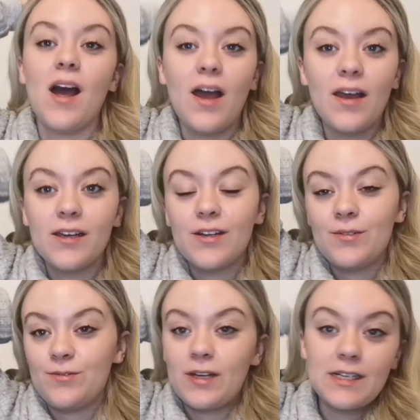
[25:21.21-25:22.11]
I
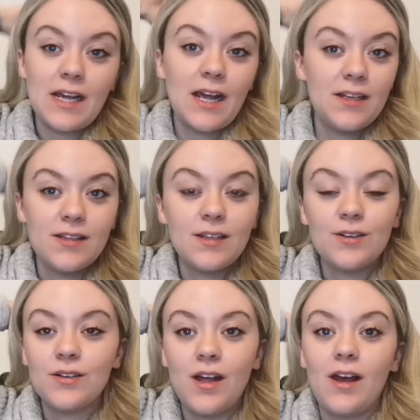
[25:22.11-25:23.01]
couldn't find anything
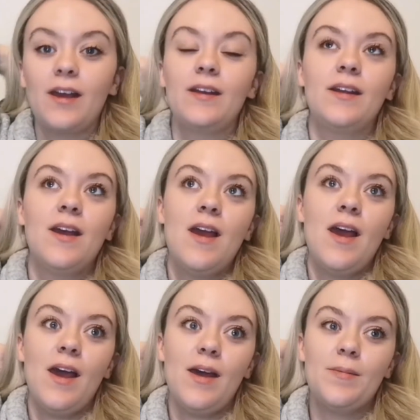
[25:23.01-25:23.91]
online,
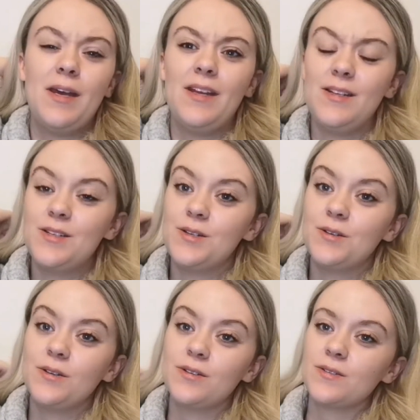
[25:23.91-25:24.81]
any
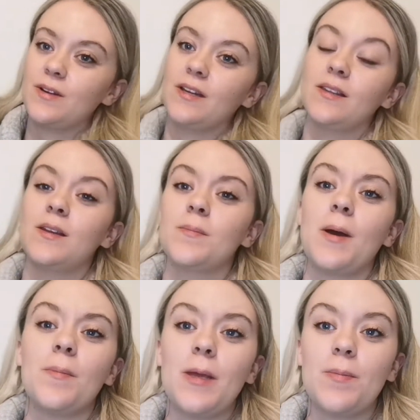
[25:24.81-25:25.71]
tutorials or anything
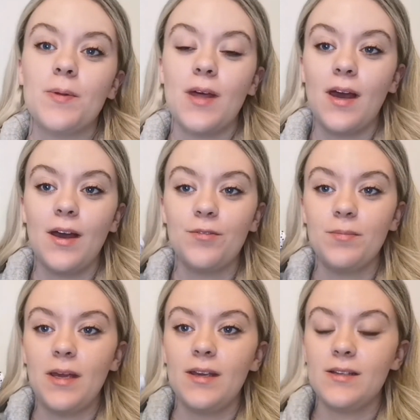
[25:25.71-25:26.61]
about people that have
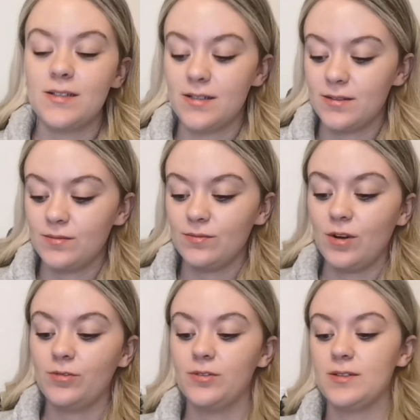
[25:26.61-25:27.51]
made
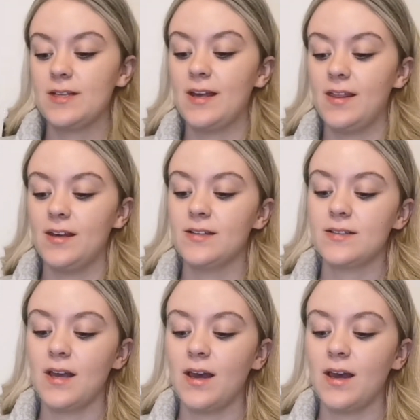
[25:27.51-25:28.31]
ruffles like this.